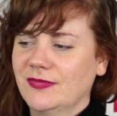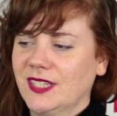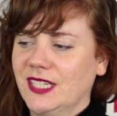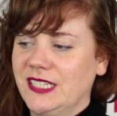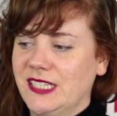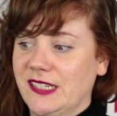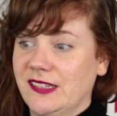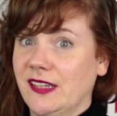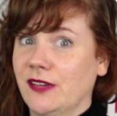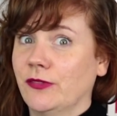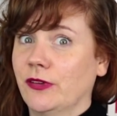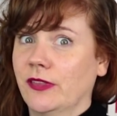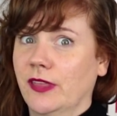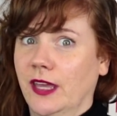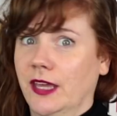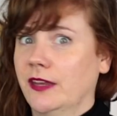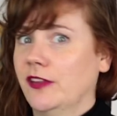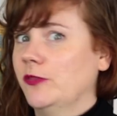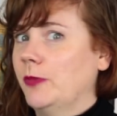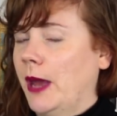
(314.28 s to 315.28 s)
does
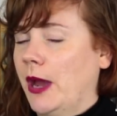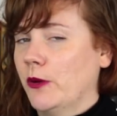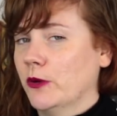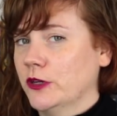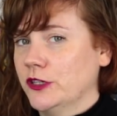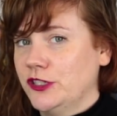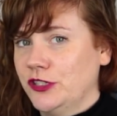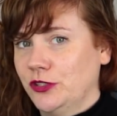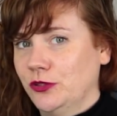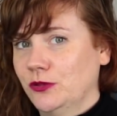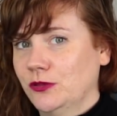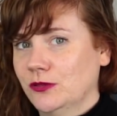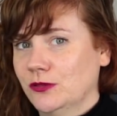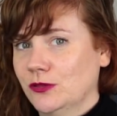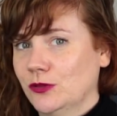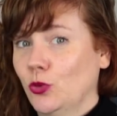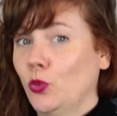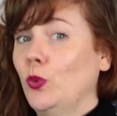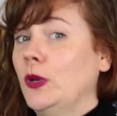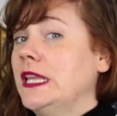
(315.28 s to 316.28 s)
everything in his power to
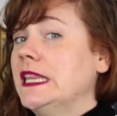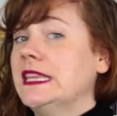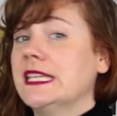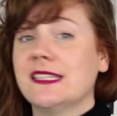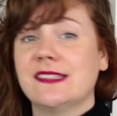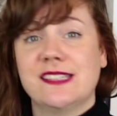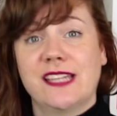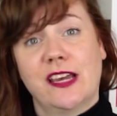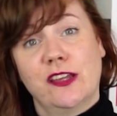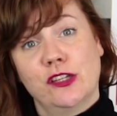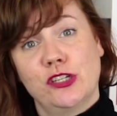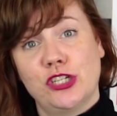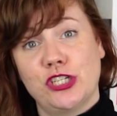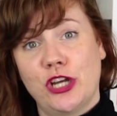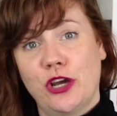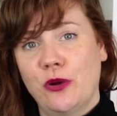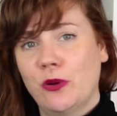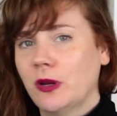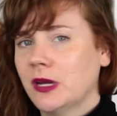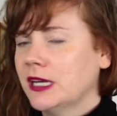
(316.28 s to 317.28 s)
win this talent
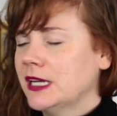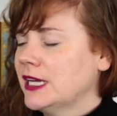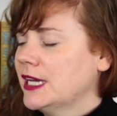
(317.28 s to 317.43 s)
show.